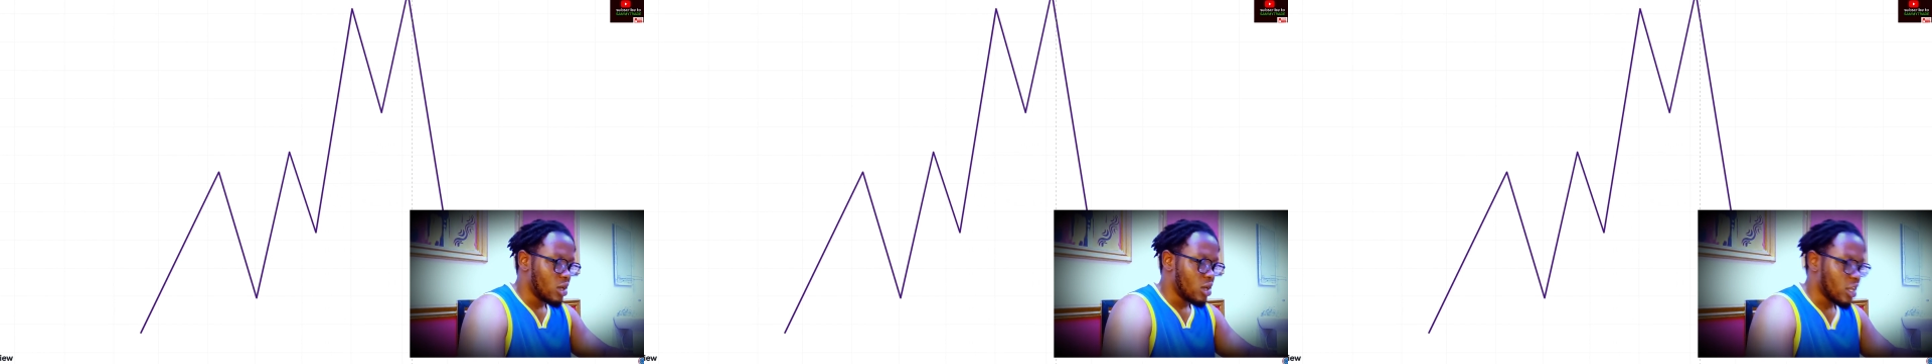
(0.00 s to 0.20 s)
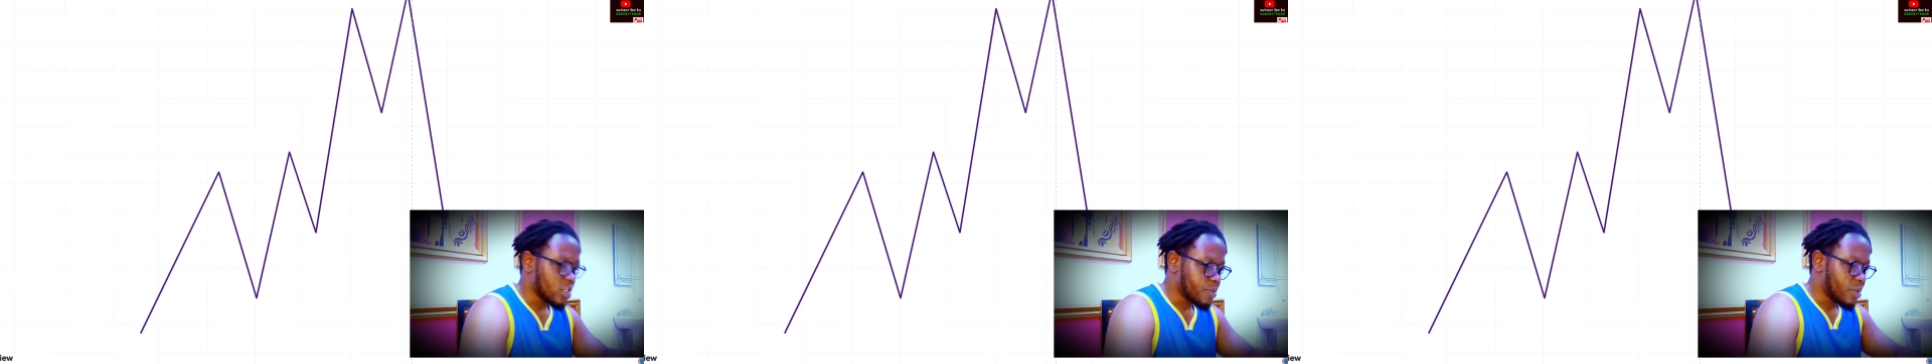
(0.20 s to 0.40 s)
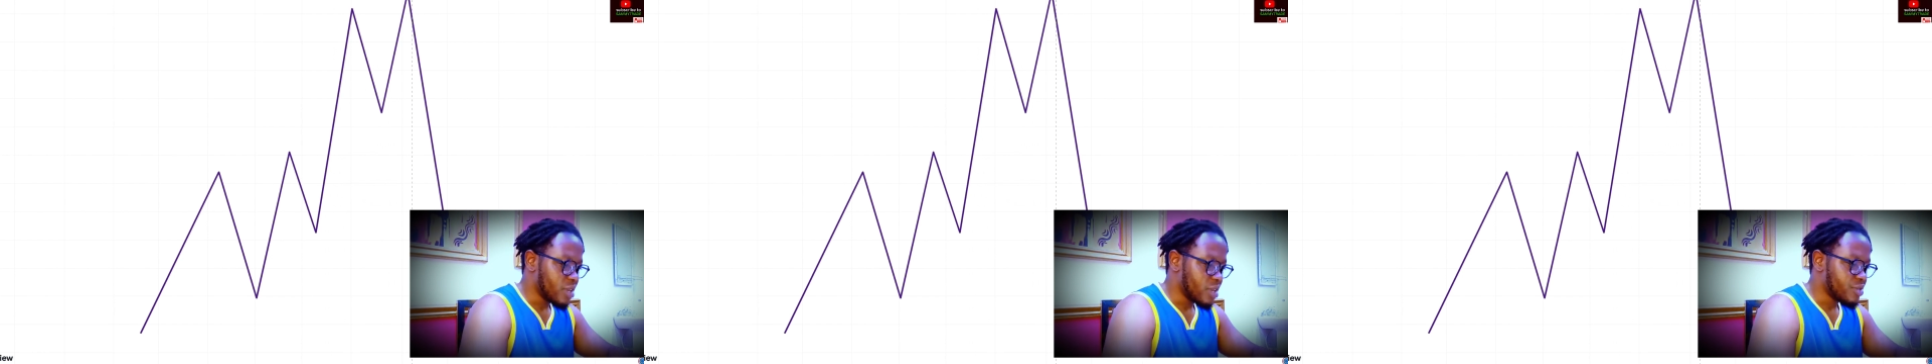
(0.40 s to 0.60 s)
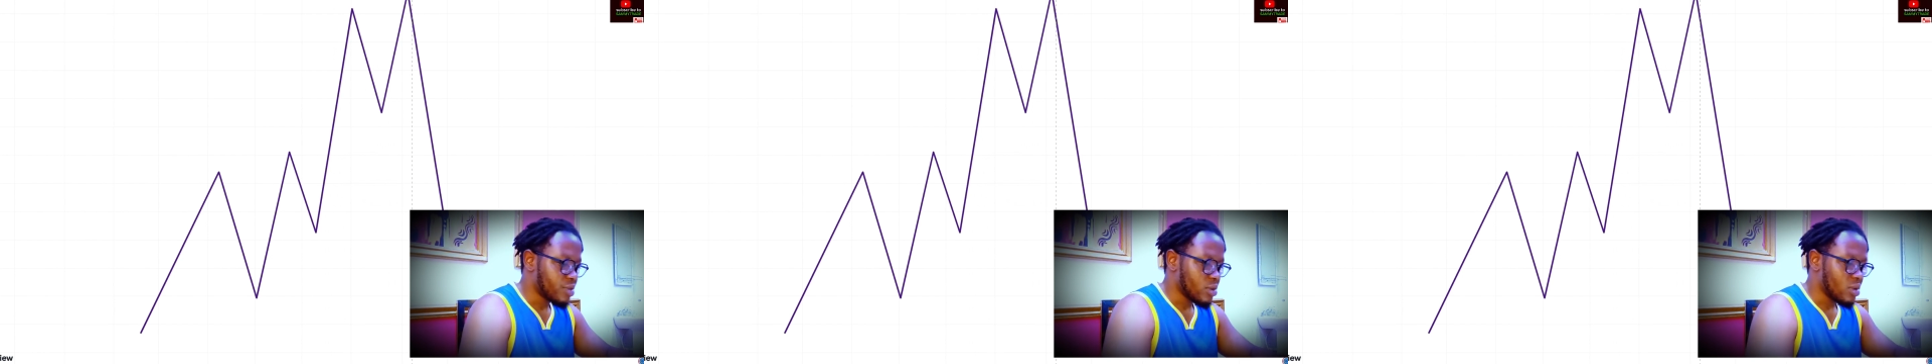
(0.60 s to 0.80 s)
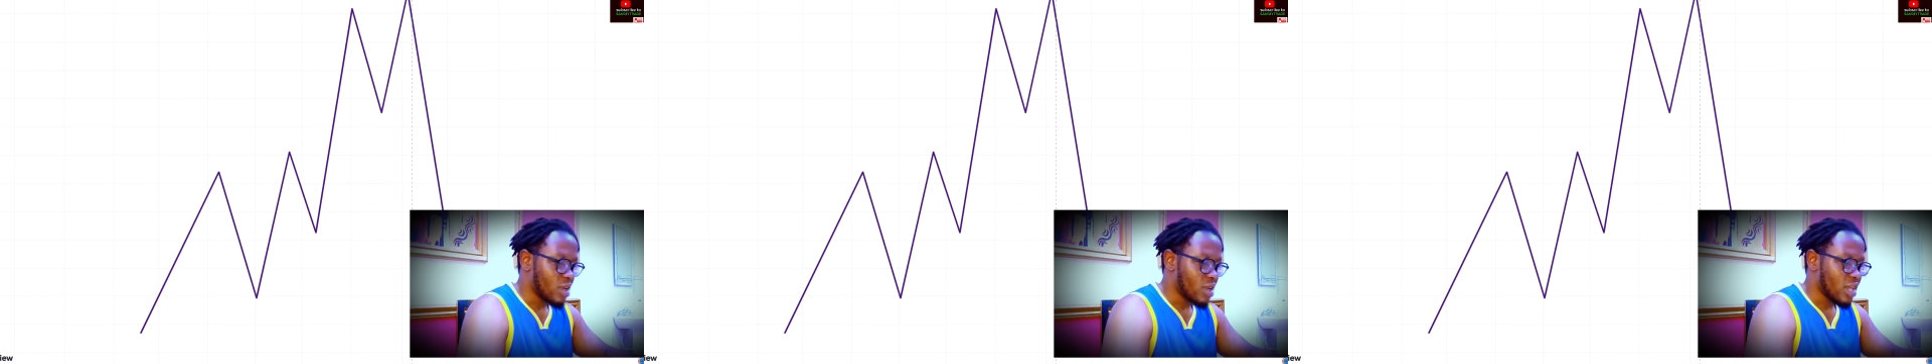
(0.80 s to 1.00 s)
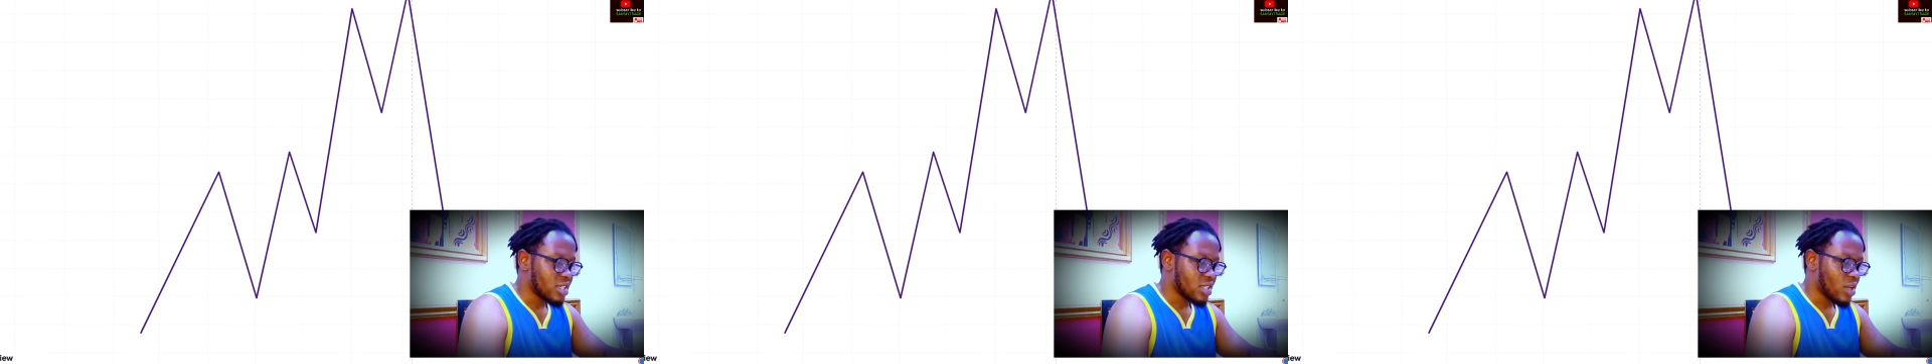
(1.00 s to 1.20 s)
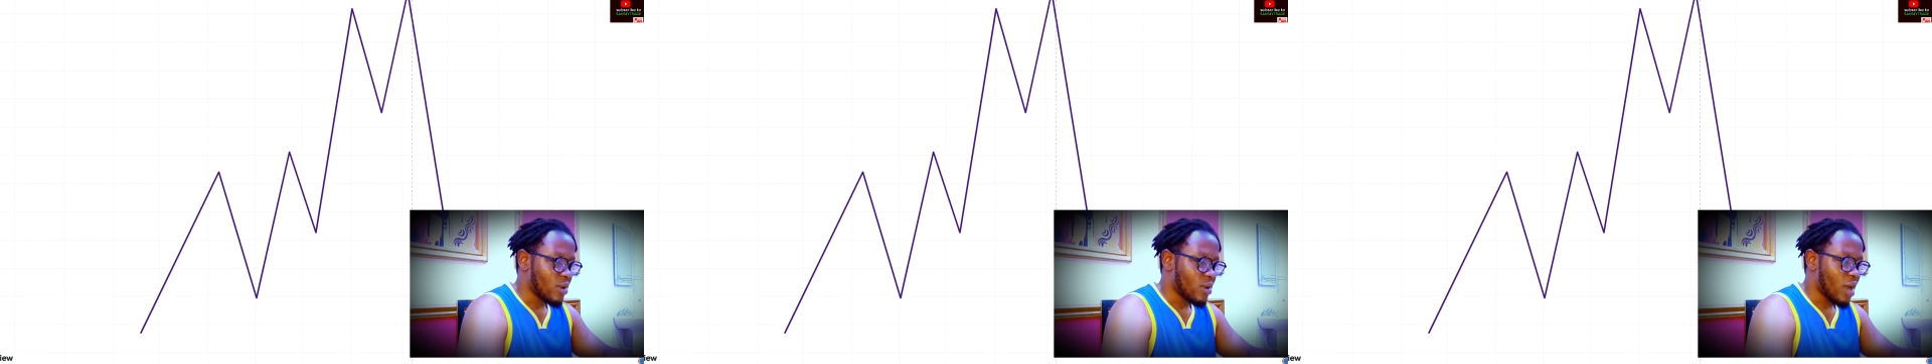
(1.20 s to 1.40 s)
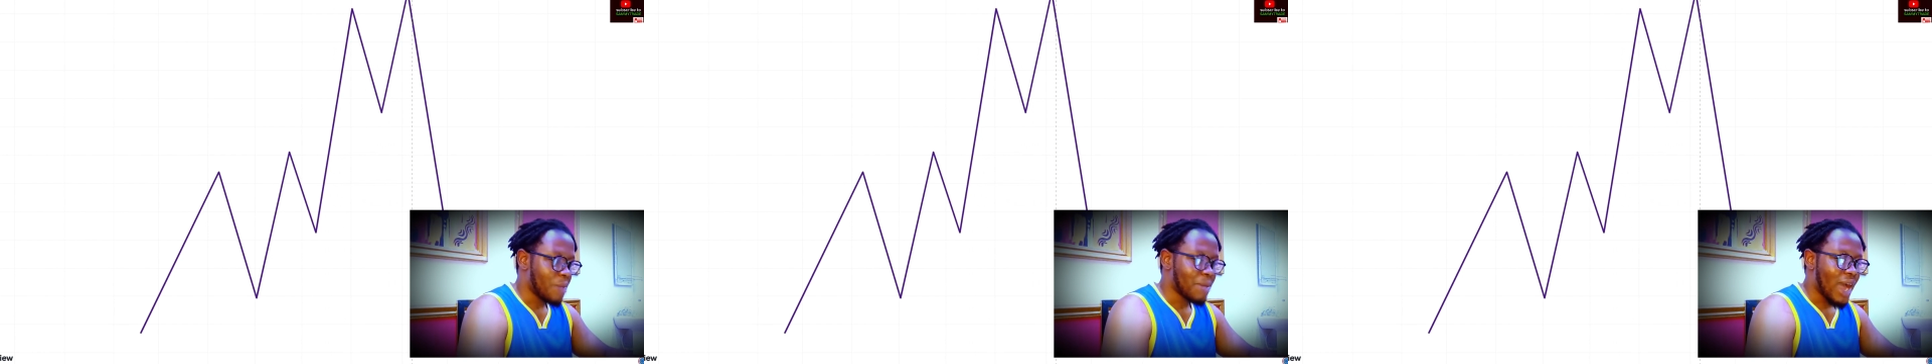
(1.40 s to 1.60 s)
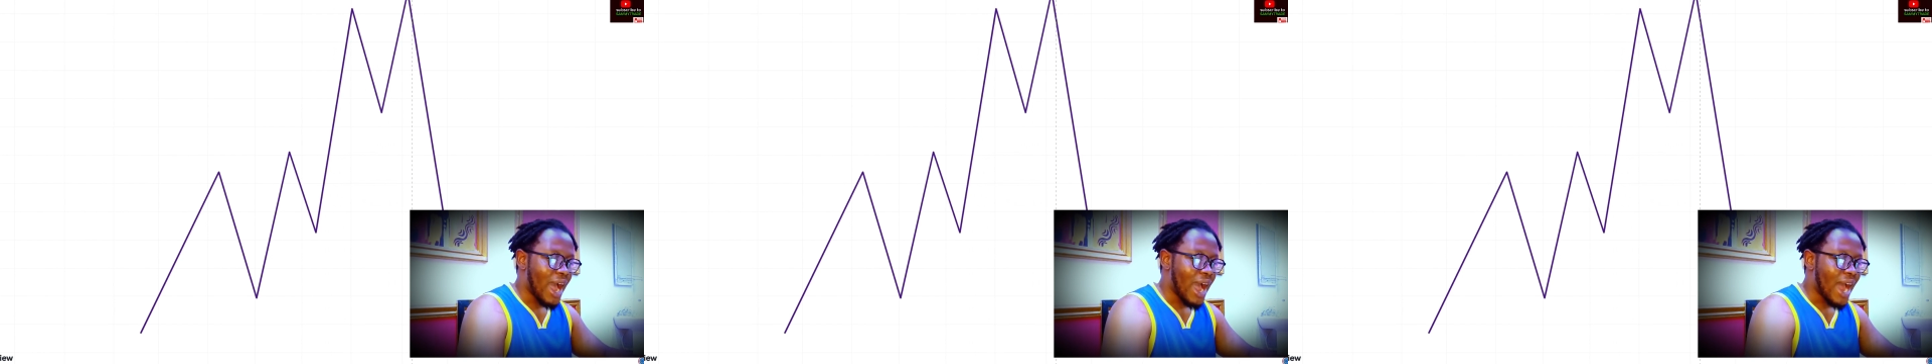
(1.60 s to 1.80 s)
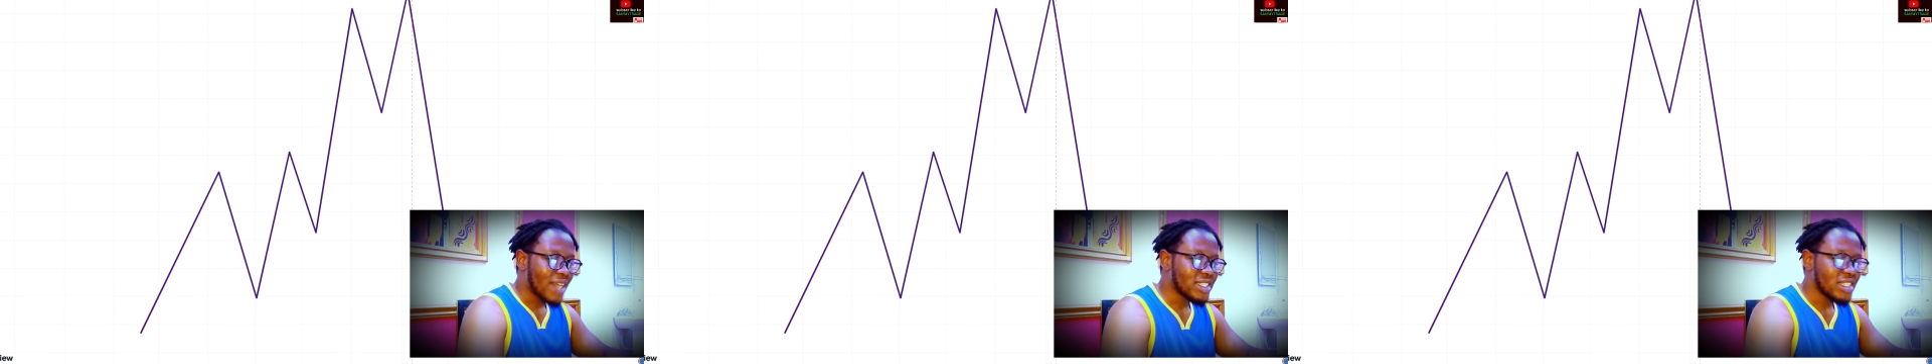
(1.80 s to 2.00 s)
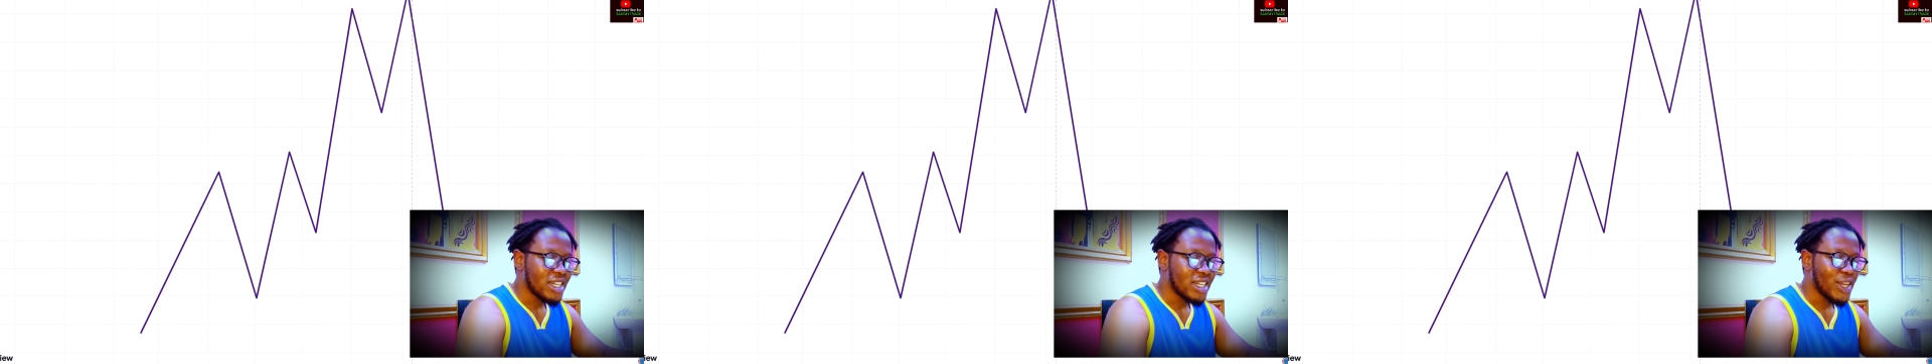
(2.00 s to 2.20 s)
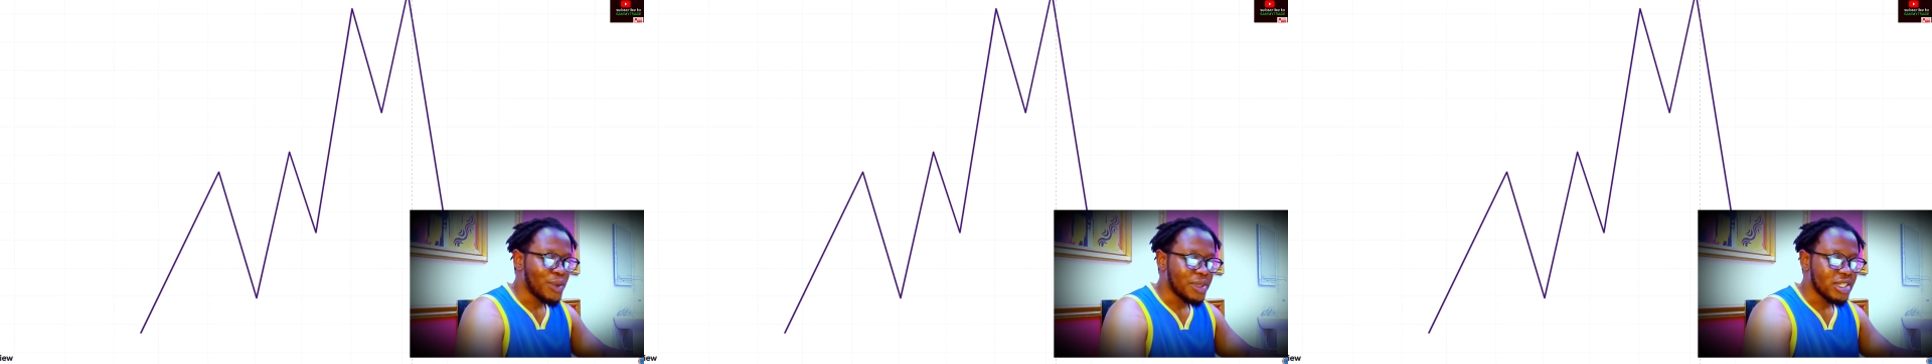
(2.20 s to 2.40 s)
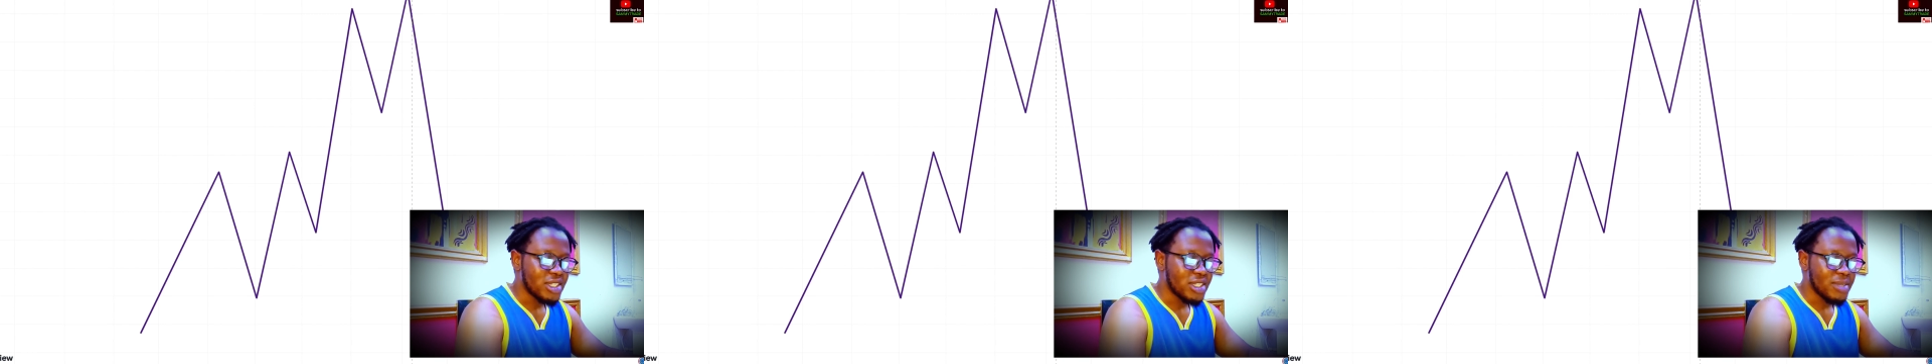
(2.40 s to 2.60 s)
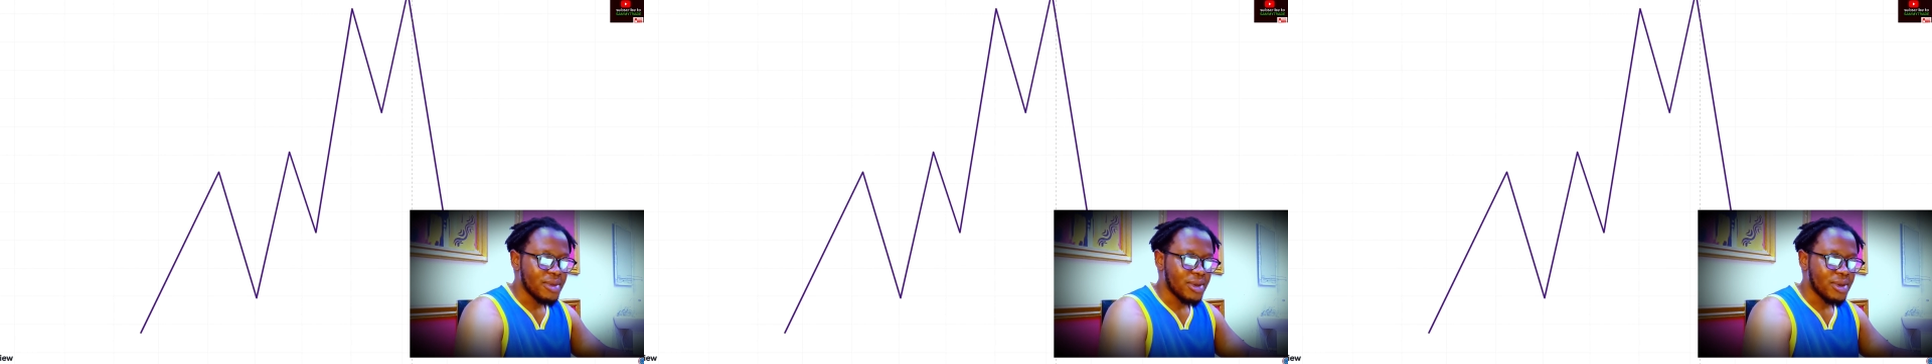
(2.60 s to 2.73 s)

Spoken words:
explain for you guys now, I'm adding liquidity,